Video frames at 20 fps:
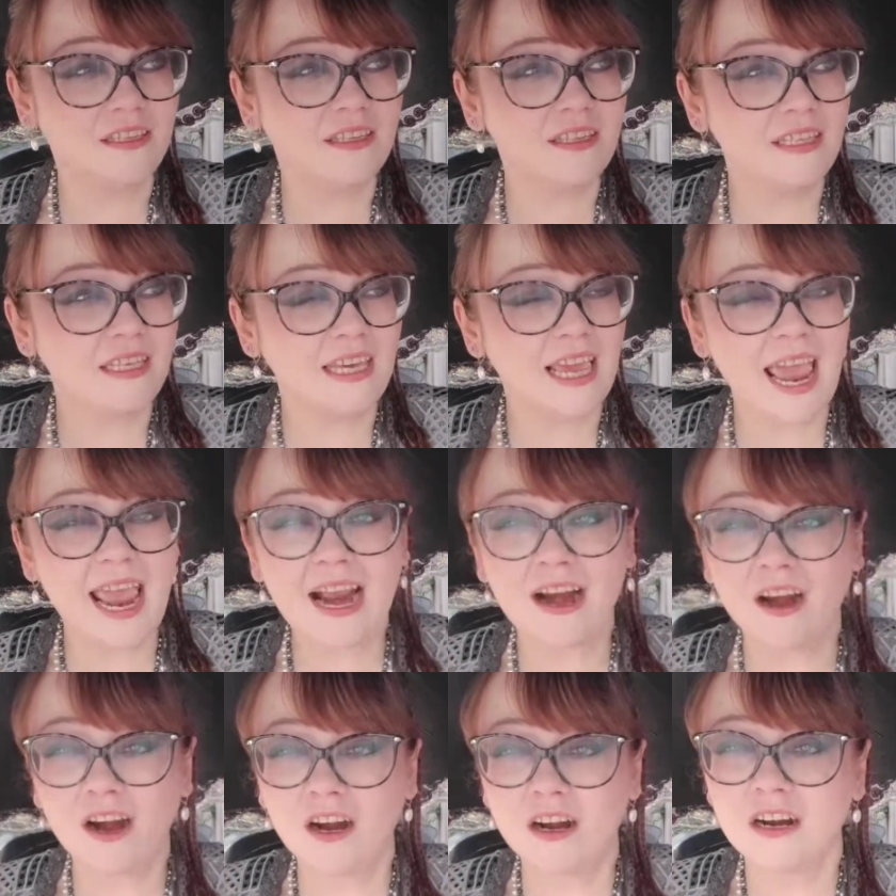the
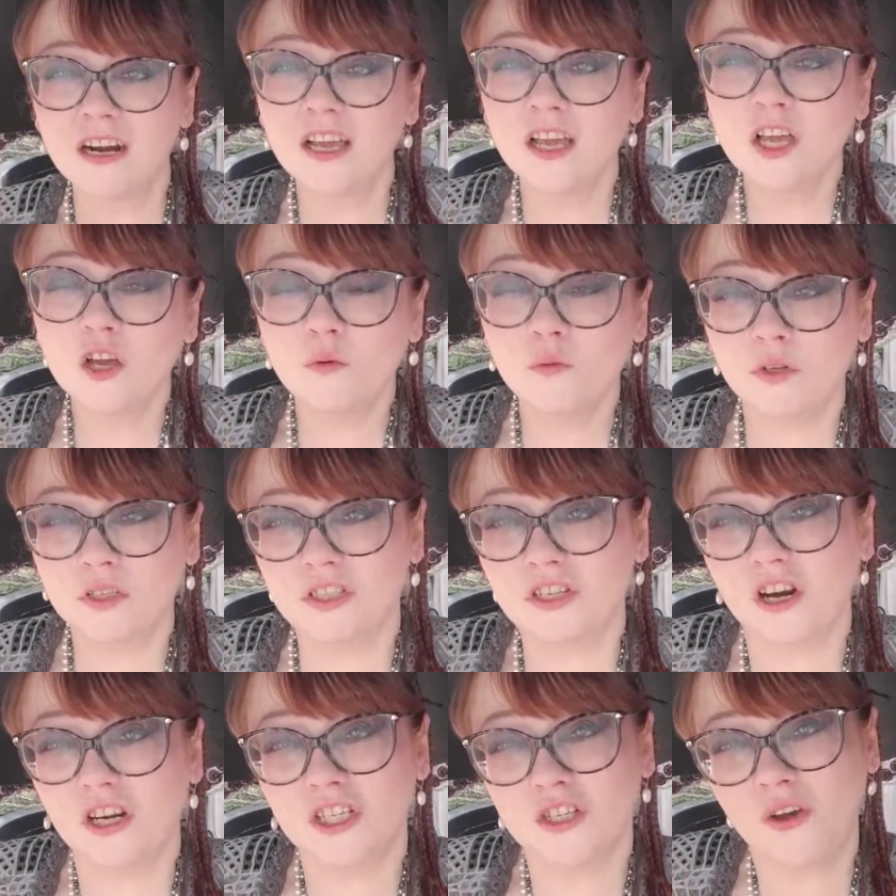air will
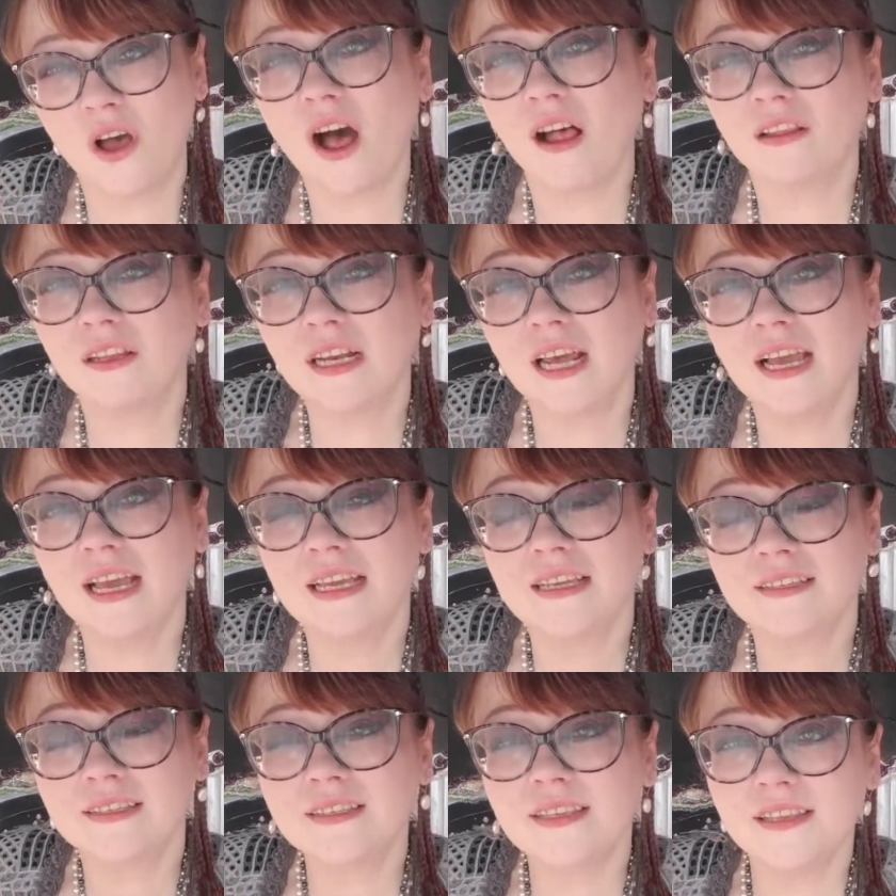start to
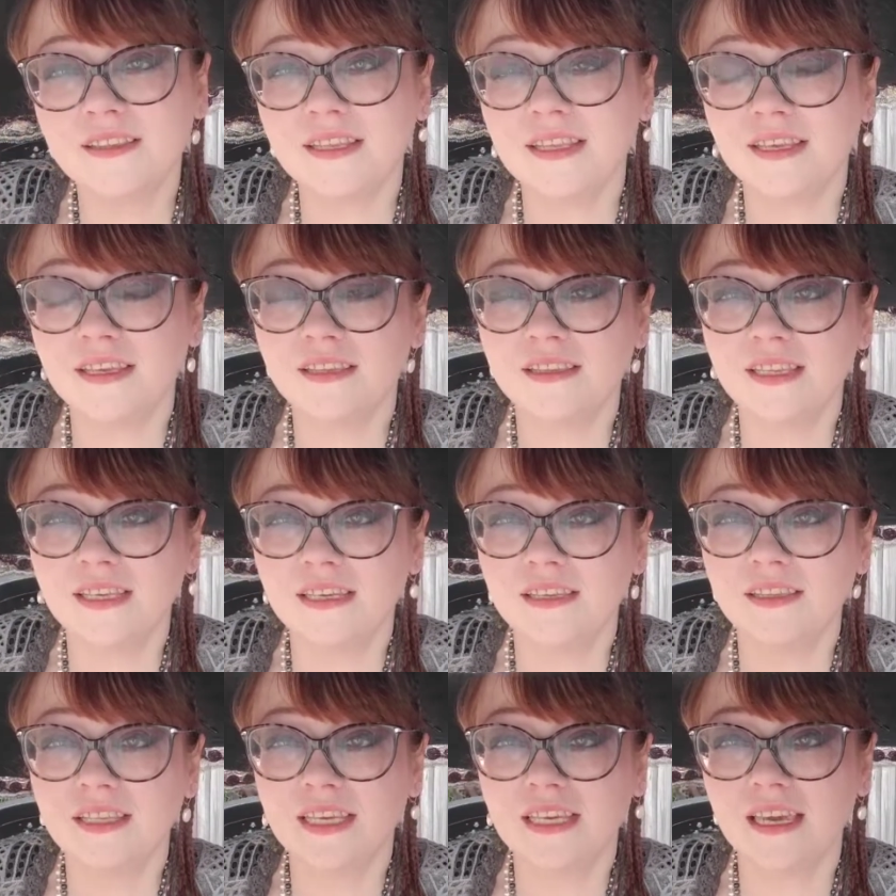colonize the
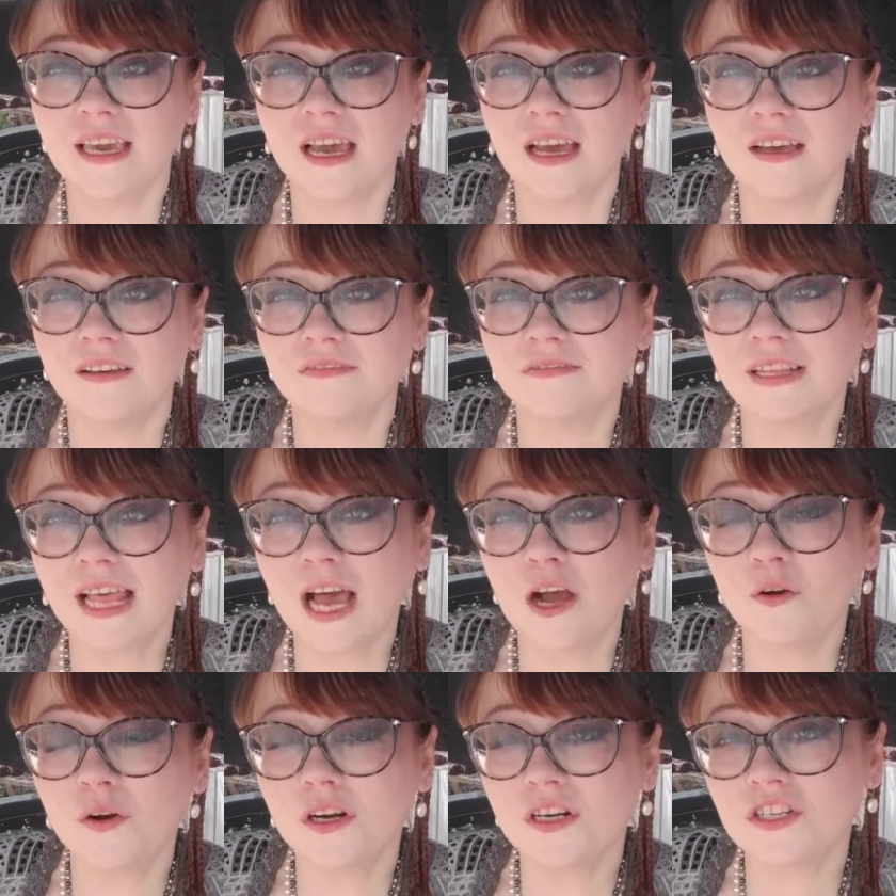
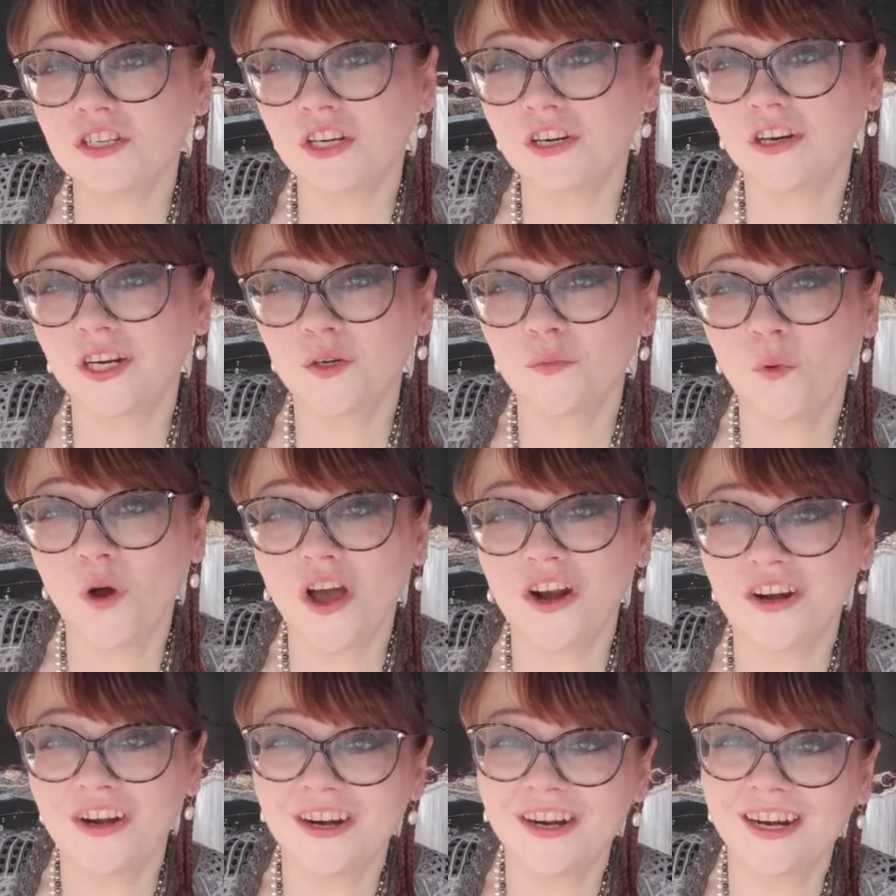flour, sugar, and
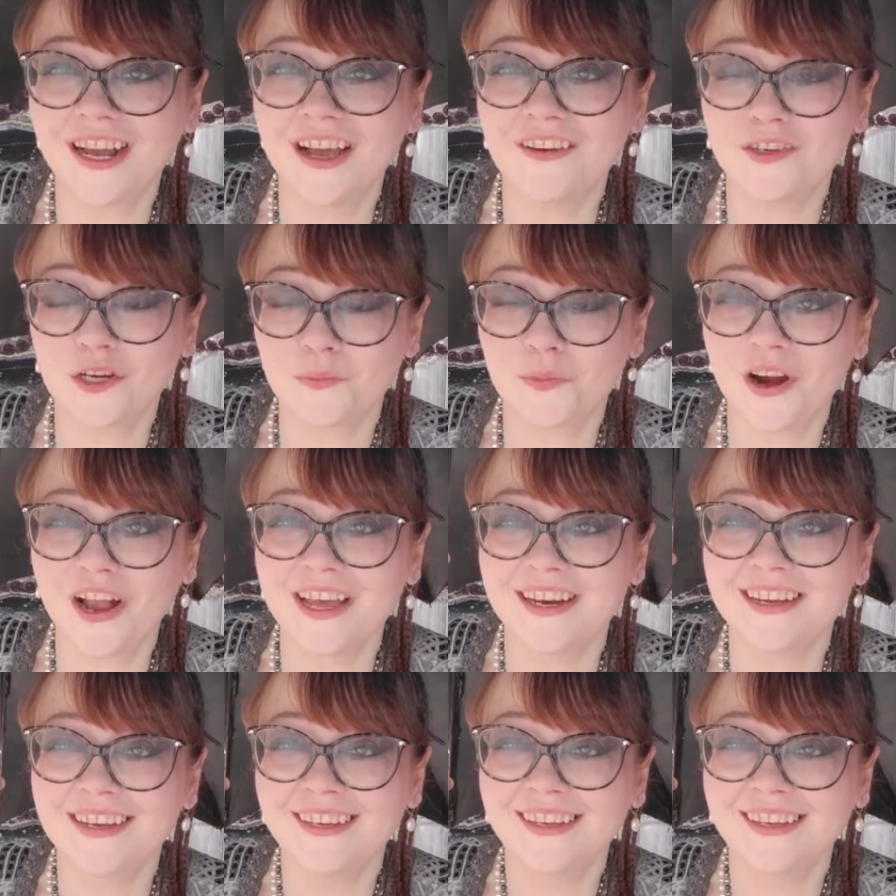water of your bread.